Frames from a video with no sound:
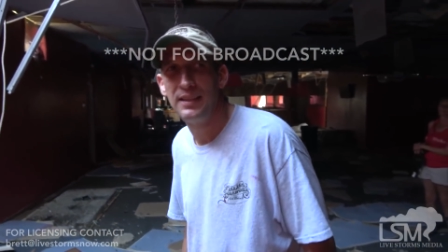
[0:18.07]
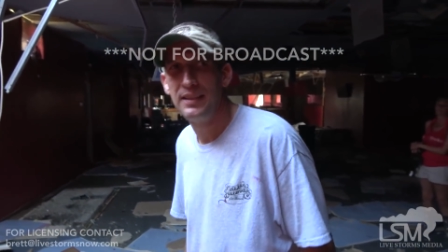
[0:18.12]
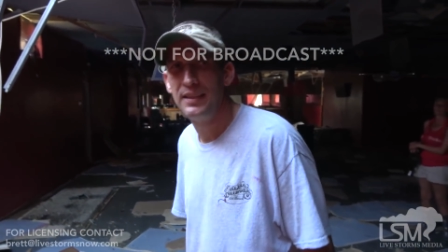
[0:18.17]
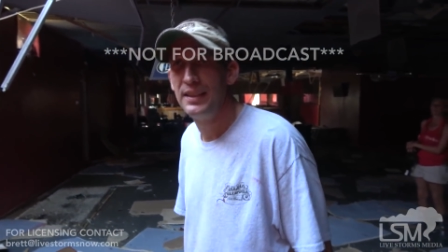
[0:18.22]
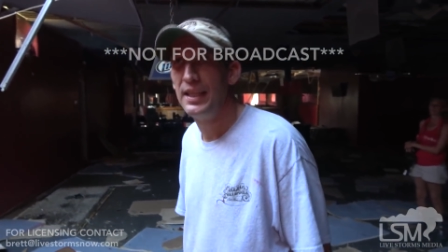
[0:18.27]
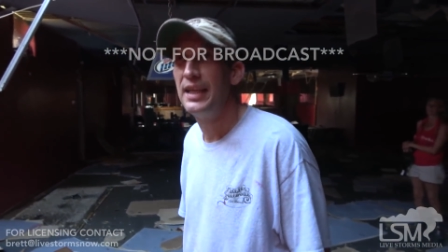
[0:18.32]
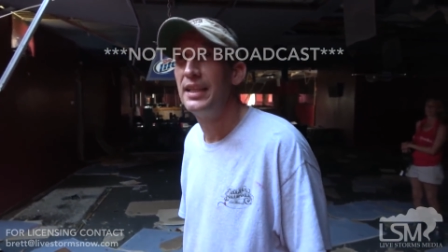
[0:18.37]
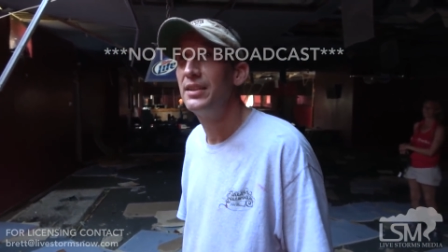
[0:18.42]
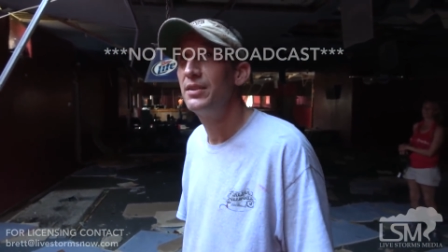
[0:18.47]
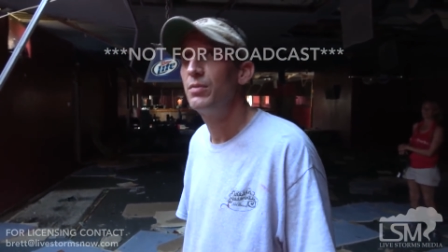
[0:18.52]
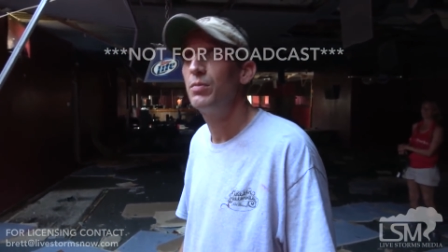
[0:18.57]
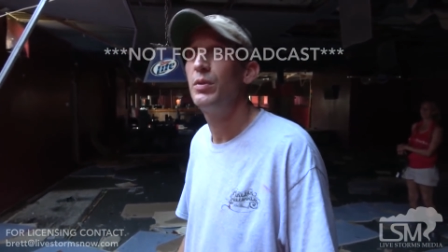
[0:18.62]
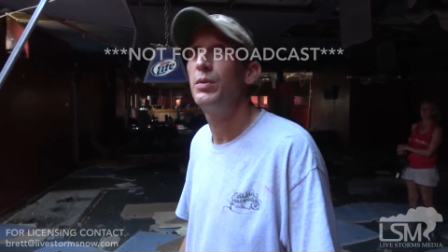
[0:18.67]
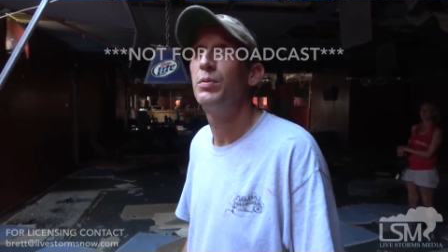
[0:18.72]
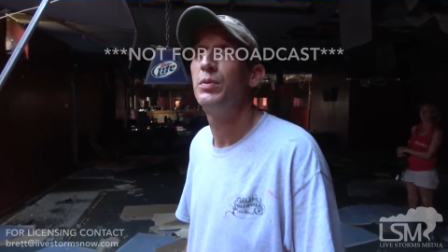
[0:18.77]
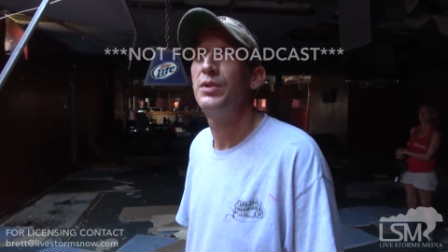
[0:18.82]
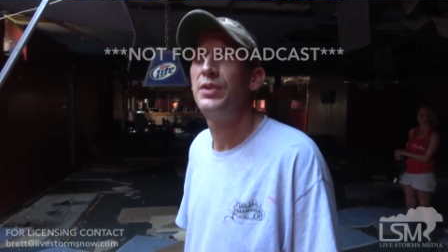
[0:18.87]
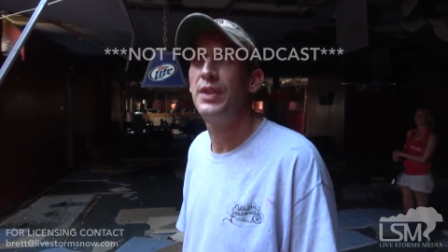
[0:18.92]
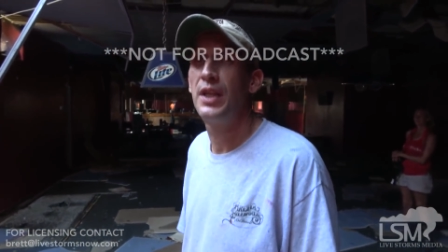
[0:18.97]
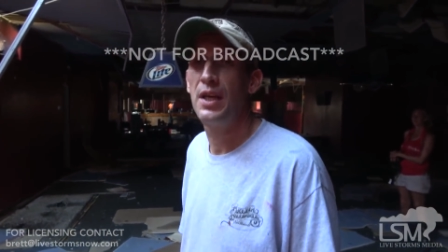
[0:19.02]
Yes, we
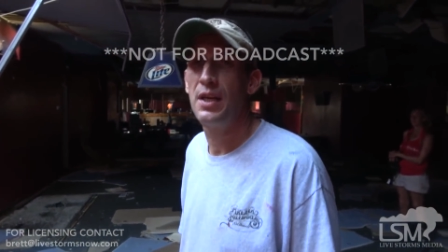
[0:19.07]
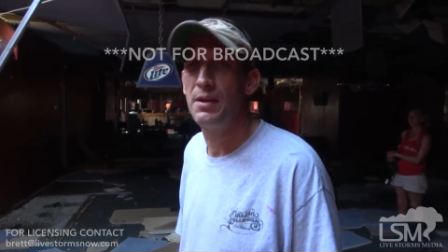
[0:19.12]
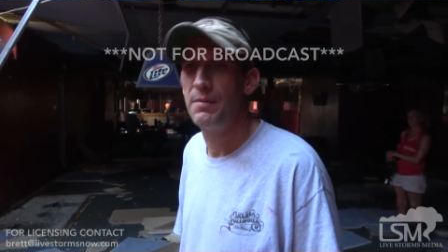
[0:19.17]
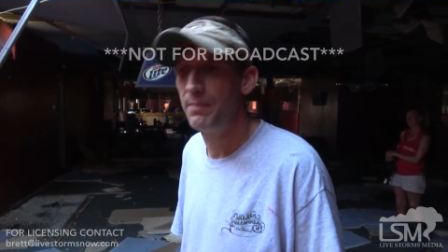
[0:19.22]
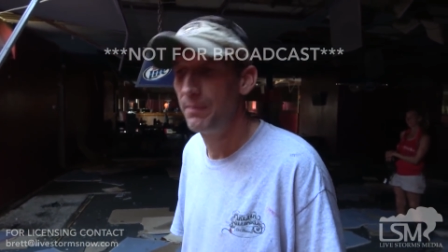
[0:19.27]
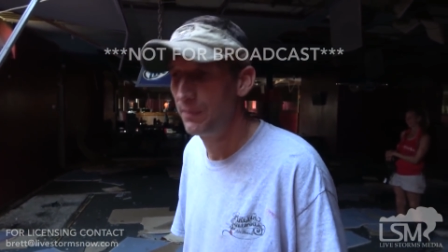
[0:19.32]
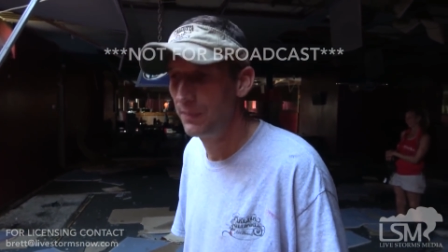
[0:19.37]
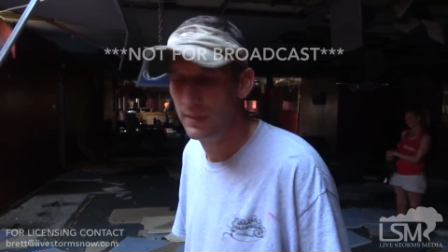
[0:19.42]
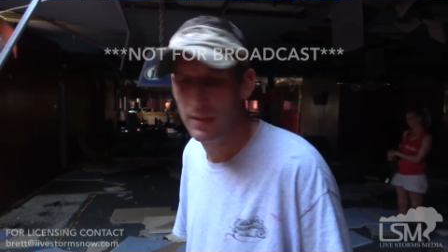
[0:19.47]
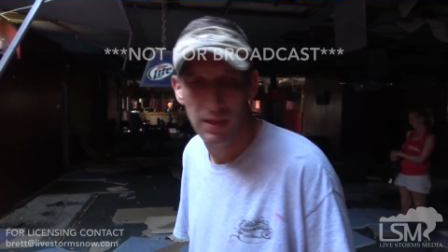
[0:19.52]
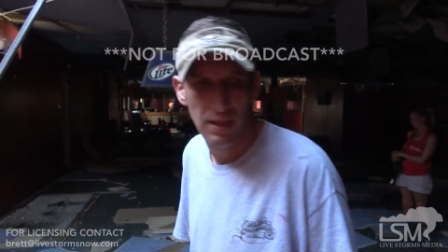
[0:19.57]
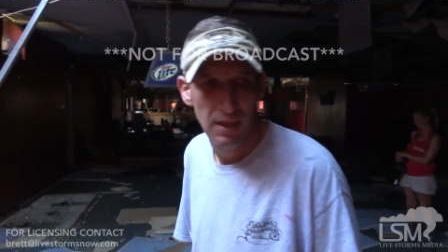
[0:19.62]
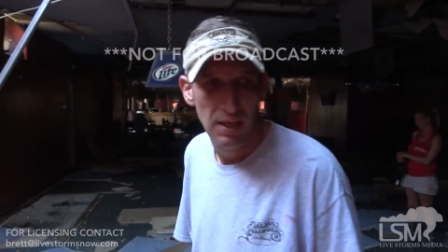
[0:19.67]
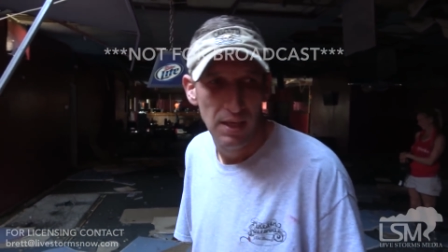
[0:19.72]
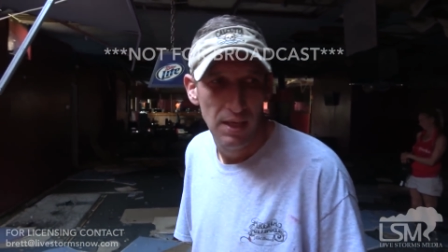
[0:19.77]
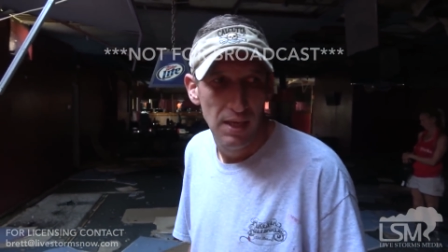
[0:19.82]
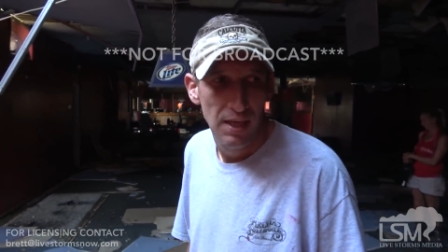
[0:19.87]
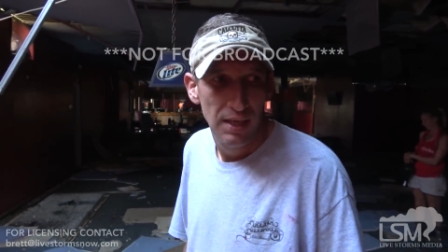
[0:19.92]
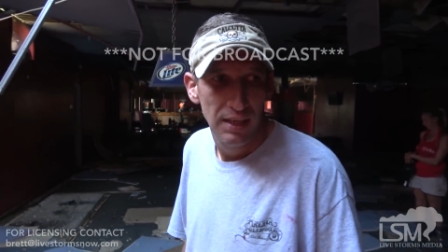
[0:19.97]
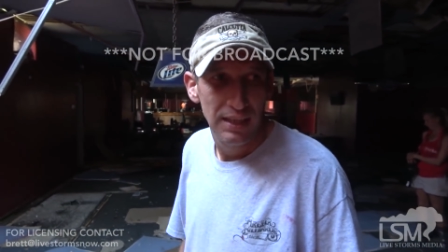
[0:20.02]
was
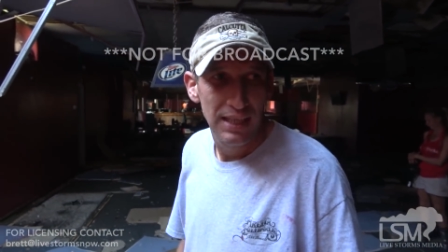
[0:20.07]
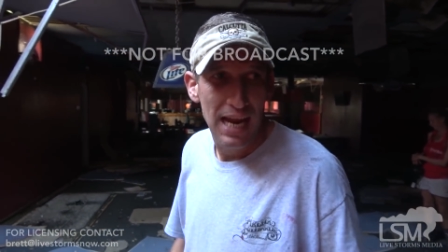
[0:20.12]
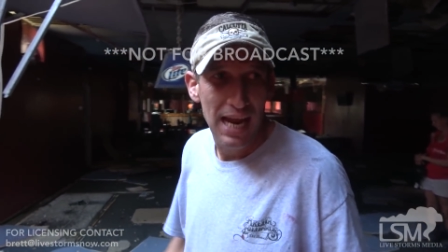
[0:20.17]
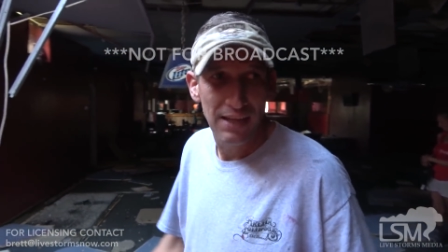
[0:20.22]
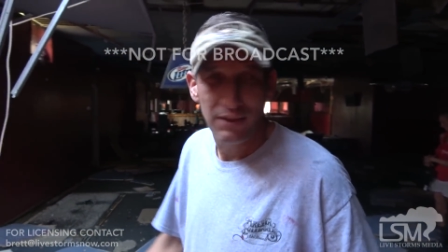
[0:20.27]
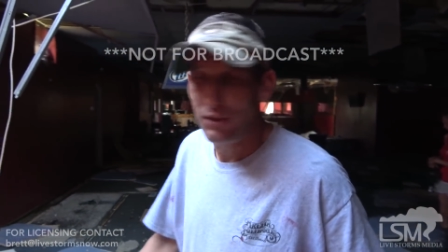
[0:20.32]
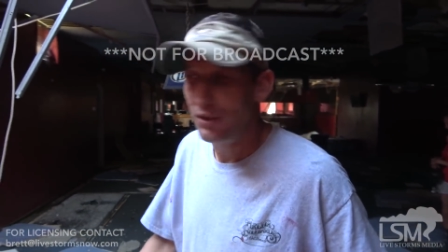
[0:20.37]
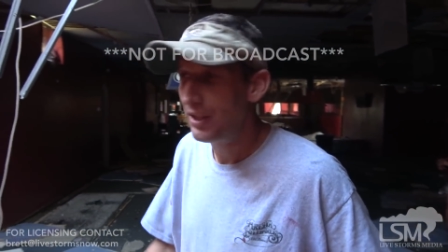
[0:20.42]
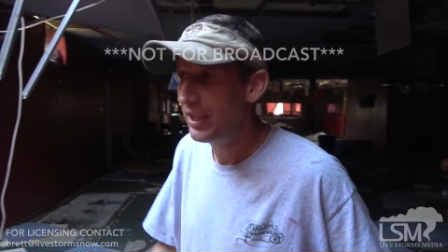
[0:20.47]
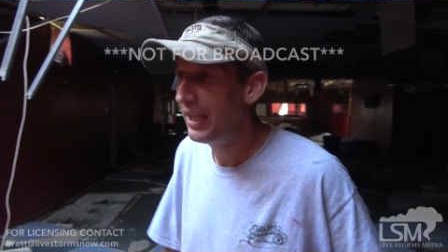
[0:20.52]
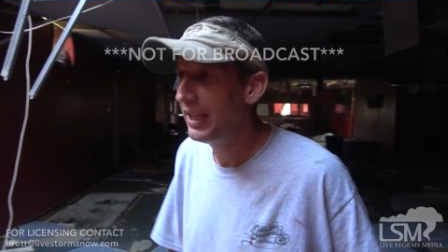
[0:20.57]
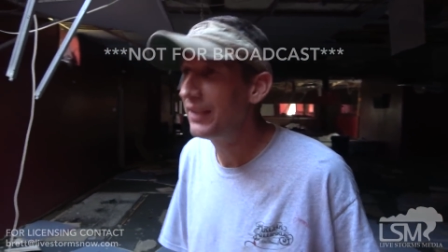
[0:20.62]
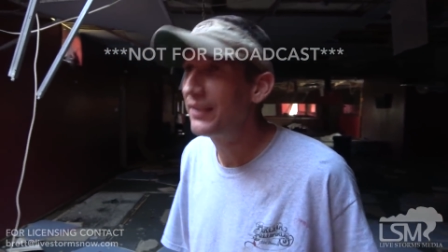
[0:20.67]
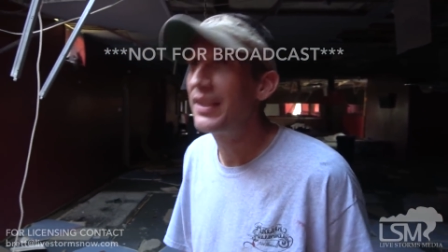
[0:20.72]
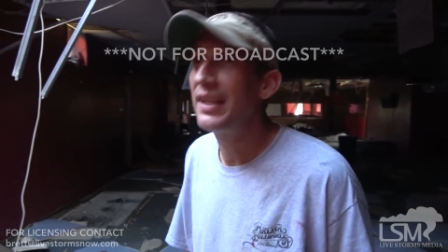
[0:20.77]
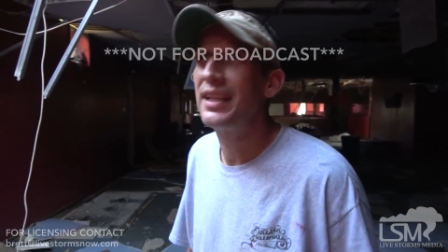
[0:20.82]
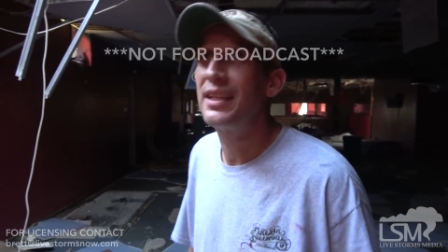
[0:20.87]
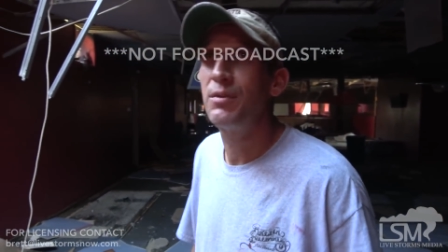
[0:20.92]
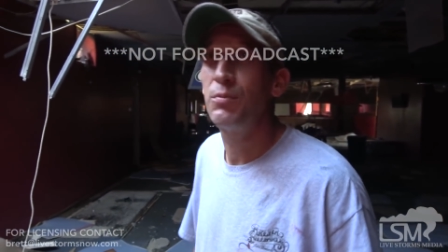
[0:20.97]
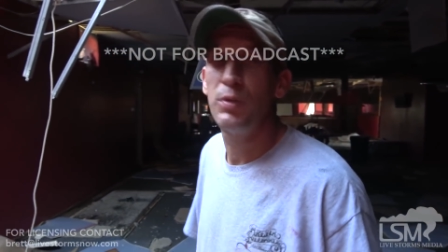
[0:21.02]
gathering in,
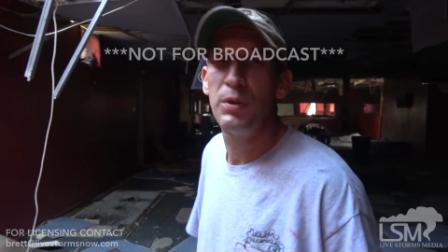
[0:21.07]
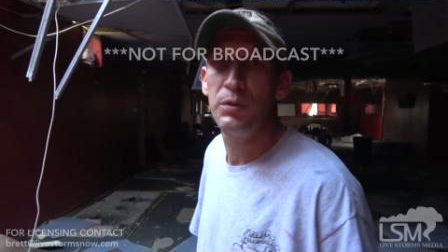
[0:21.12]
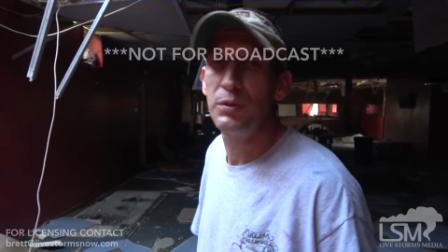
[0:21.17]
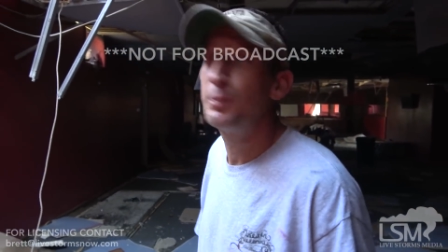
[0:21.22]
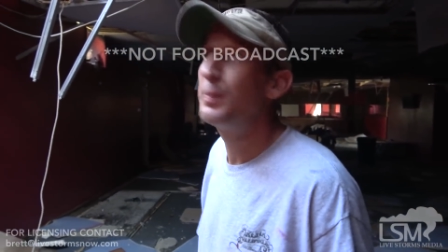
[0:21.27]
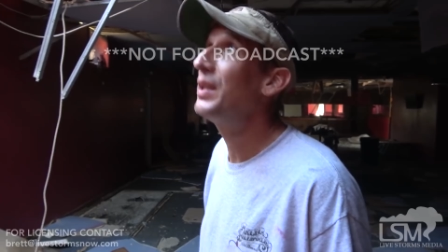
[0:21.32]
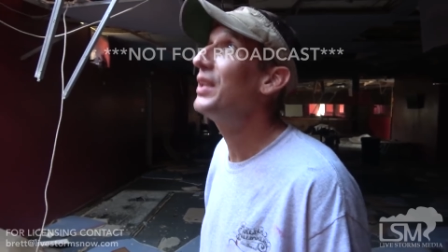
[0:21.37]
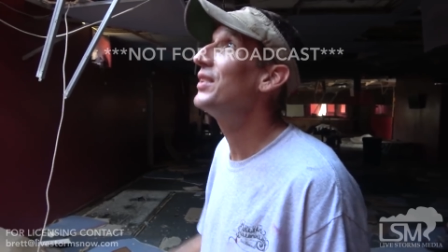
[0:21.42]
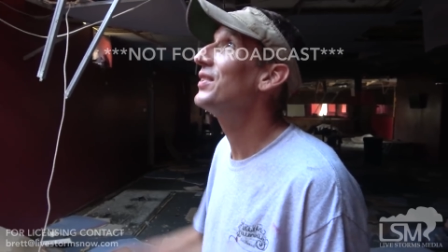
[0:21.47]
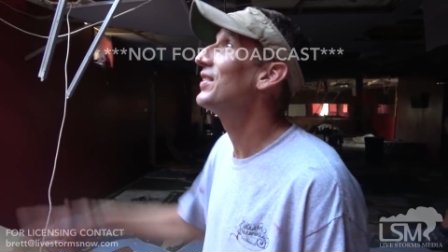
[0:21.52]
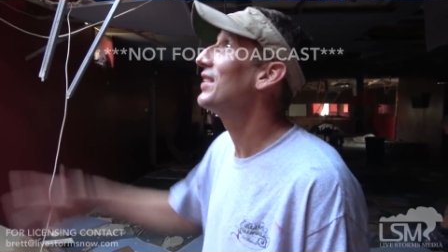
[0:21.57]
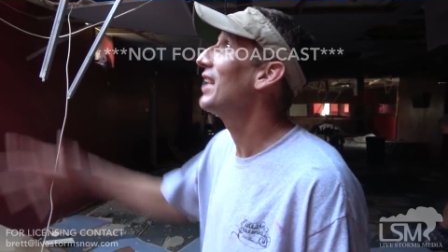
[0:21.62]
thinking we was being